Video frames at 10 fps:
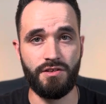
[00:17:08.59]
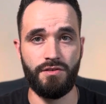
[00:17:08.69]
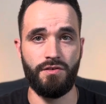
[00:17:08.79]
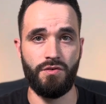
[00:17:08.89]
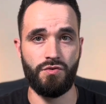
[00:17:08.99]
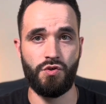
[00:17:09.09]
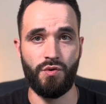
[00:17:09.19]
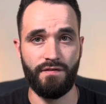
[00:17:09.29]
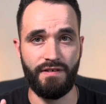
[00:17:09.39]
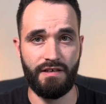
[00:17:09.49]
to those who
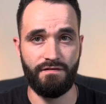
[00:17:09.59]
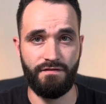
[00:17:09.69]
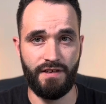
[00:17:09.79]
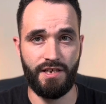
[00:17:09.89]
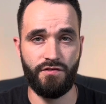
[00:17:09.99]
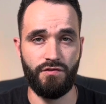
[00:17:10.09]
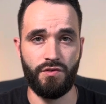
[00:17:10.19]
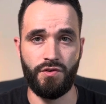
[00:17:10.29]
are found faithful,